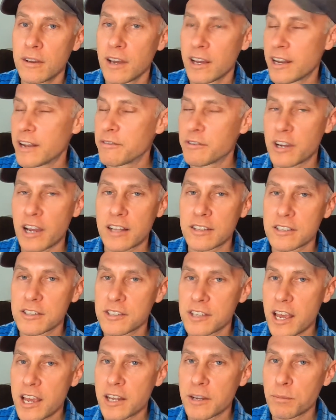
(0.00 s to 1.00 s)
I never got to
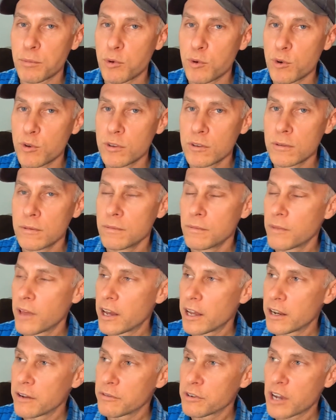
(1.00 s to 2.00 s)
skate a pool.
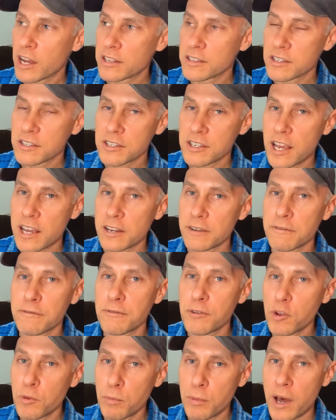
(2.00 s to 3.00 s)
I never got to skate a
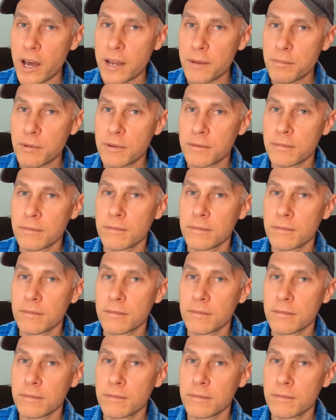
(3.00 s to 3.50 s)
full pipe.